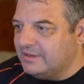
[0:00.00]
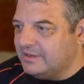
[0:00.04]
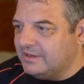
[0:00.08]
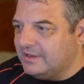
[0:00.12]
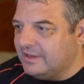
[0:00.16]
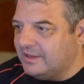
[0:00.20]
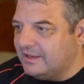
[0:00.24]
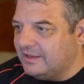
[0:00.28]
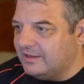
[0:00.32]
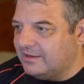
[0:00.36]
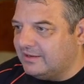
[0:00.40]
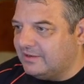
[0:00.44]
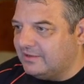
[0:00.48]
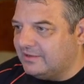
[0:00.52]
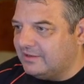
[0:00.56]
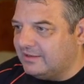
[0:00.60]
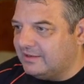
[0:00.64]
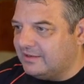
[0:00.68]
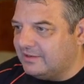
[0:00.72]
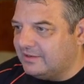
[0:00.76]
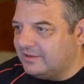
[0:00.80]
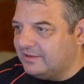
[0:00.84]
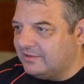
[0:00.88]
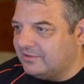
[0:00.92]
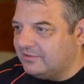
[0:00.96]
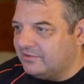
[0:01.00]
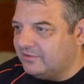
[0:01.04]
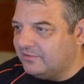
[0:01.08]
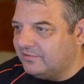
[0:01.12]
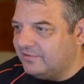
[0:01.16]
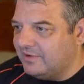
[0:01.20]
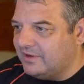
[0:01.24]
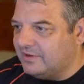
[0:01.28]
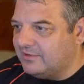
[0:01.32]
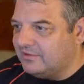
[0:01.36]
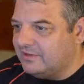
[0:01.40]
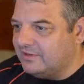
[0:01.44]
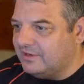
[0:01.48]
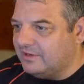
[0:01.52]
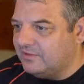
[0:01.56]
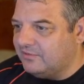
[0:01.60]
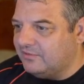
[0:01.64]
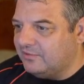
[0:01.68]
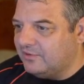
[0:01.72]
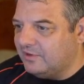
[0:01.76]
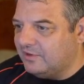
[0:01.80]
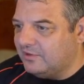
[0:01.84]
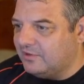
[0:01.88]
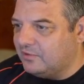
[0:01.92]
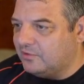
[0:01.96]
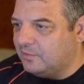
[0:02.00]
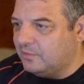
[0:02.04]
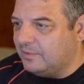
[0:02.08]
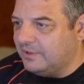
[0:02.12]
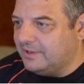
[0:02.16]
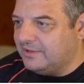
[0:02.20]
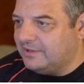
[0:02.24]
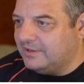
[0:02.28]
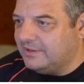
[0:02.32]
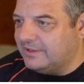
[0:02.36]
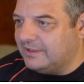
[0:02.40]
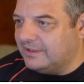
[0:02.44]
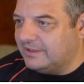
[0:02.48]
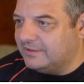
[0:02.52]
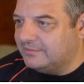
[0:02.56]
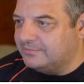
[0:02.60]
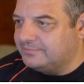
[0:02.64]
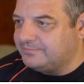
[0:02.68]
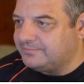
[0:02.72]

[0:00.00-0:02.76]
and gets the funds in very quickly.